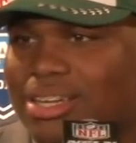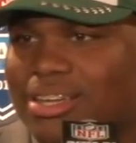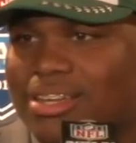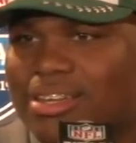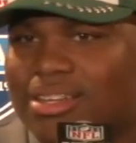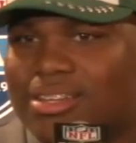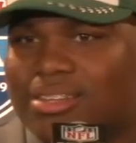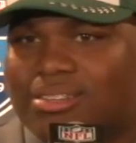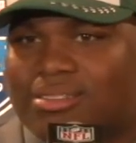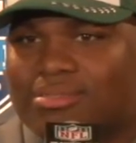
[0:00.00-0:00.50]

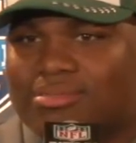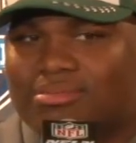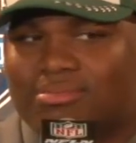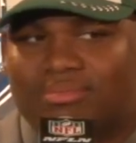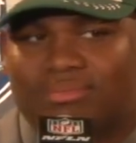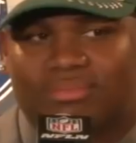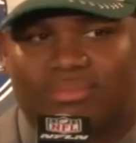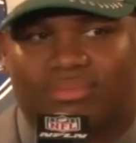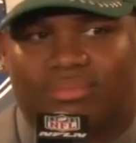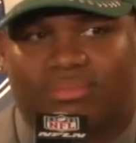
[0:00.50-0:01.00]

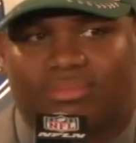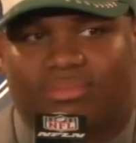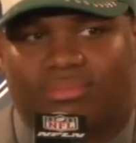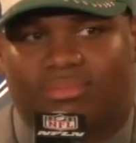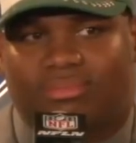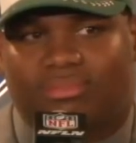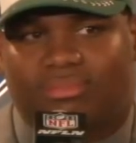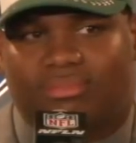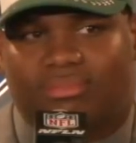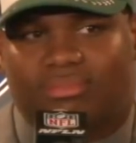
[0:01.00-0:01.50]

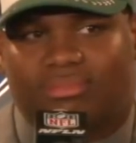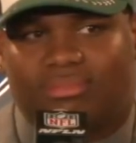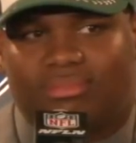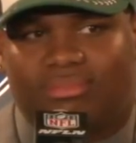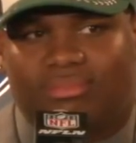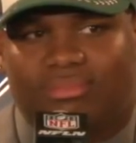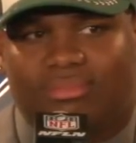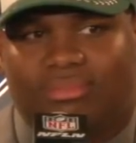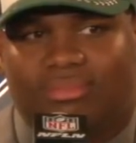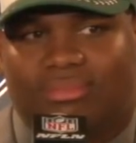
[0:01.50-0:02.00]

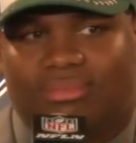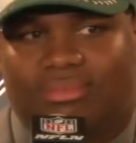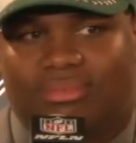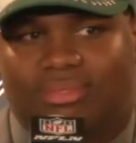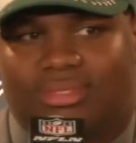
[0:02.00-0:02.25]
[no speech]